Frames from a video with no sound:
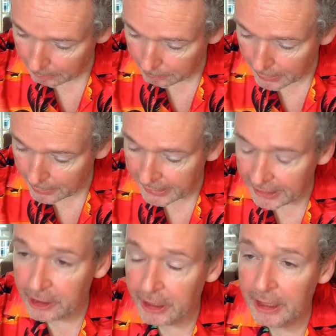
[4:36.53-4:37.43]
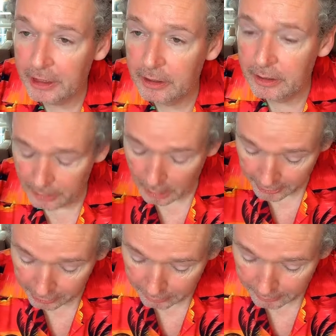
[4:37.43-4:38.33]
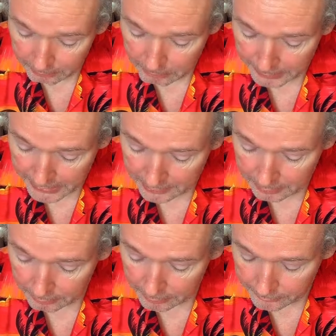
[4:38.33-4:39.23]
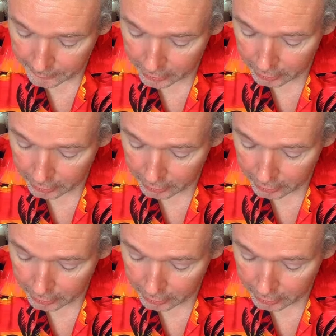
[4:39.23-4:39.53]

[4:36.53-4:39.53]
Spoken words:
But Ice Cream Piano, the first